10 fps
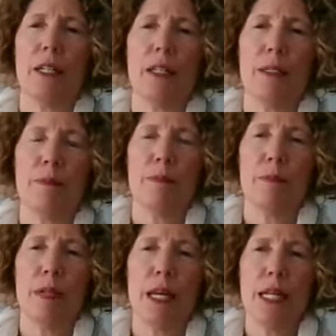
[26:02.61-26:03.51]

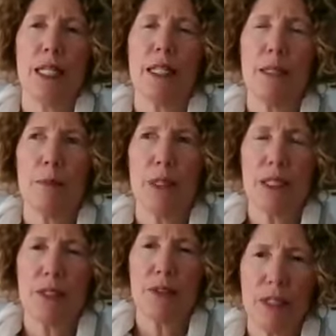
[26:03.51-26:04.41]
Um, and as simple
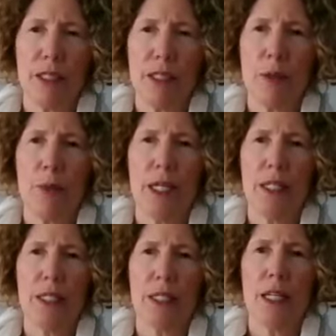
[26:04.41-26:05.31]
feeling the
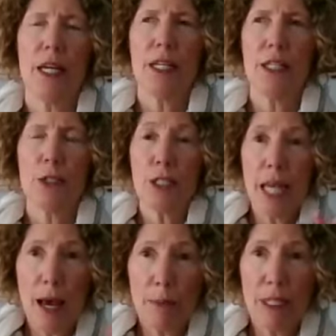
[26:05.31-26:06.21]
wind, you know,
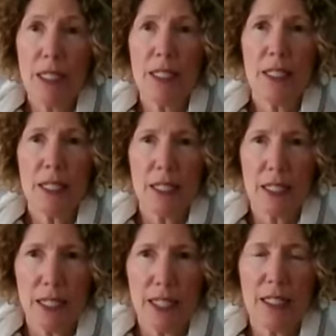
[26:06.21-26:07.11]
tapping into the
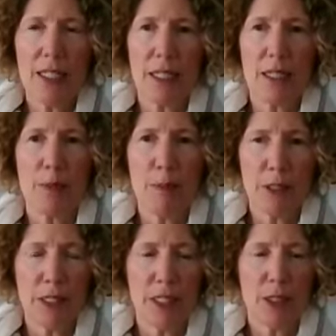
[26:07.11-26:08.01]
sense
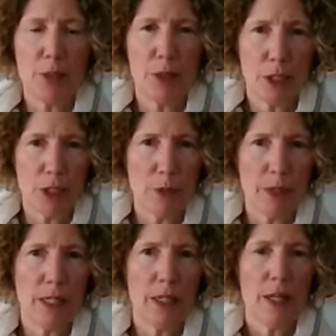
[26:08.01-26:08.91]
experience, which is
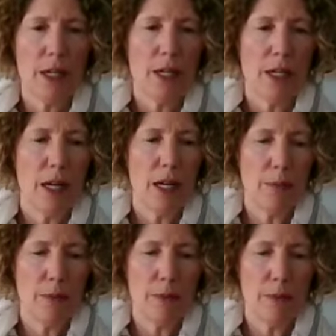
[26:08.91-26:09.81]
what,
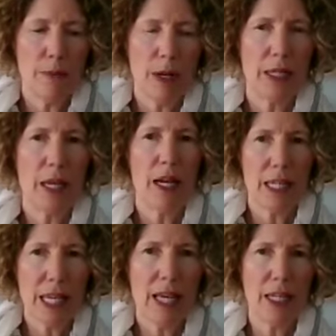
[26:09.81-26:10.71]
um, a,
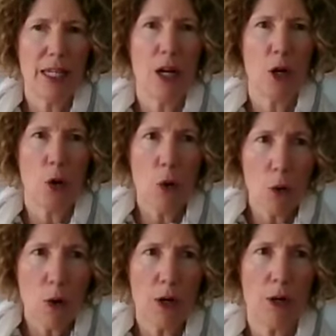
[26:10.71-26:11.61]
again, a
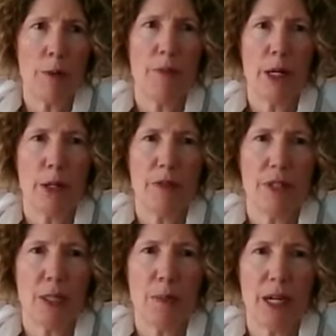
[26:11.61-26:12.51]
core part of
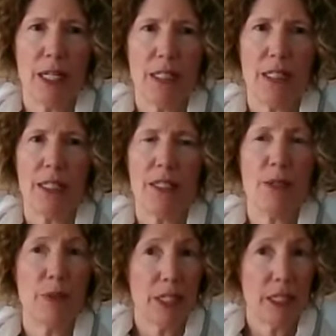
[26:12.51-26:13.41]
this practice
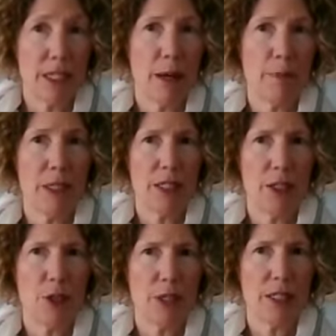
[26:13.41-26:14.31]
is really tapping
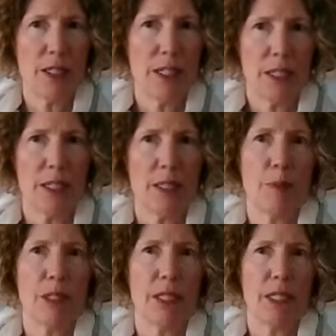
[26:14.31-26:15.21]
into our sense
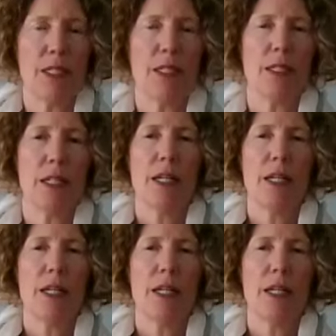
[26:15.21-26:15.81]
experience.